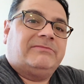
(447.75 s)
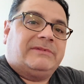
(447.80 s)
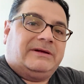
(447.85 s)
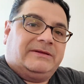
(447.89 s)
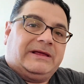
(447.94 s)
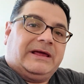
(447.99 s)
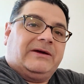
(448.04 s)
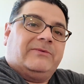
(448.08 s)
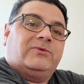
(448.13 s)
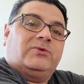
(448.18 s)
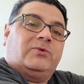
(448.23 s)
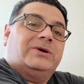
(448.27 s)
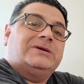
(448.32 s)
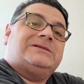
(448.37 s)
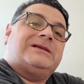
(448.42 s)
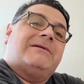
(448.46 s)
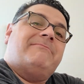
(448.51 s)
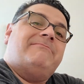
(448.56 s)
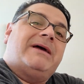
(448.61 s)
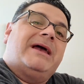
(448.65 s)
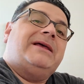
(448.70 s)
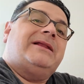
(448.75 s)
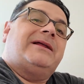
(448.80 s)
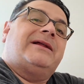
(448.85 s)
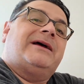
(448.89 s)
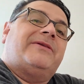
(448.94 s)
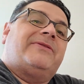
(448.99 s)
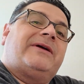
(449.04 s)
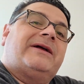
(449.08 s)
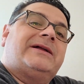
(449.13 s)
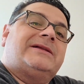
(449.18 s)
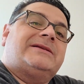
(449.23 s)
And the ones that made it,
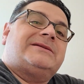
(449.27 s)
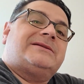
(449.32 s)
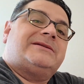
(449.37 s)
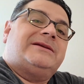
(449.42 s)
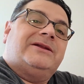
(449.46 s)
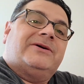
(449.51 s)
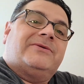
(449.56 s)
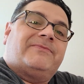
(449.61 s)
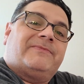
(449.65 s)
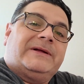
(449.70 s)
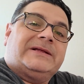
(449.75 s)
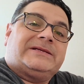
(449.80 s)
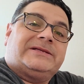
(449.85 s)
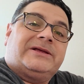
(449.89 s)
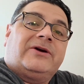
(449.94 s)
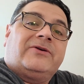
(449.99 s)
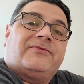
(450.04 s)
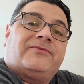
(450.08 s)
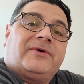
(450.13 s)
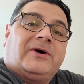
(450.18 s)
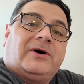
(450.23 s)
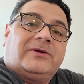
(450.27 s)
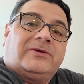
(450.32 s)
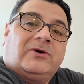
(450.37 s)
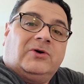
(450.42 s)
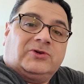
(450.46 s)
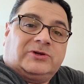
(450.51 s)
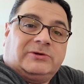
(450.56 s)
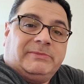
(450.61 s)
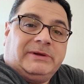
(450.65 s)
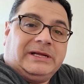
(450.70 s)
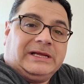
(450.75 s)
I think it's their fault
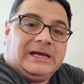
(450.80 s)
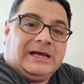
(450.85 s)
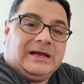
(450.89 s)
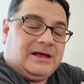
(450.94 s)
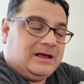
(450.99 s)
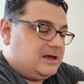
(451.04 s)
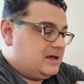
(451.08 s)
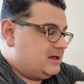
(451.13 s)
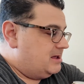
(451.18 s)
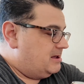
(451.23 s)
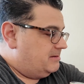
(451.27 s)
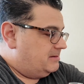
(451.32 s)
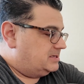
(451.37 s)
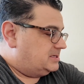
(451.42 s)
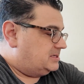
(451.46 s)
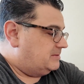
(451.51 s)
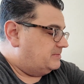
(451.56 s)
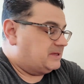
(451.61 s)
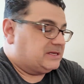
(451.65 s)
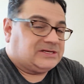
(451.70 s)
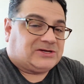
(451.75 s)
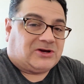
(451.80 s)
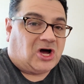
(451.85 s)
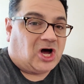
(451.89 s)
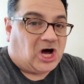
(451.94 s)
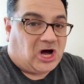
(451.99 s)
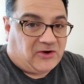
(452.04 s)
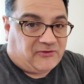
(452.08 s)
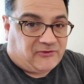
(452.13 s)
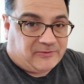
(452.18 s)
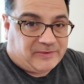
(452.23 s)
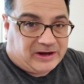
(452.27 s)
ultimately. Something's
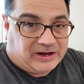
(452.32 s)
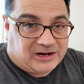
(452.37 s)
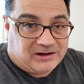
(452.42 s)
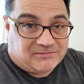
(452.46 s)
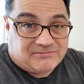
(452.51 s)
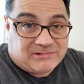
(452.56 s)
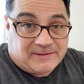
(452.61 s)
off about it.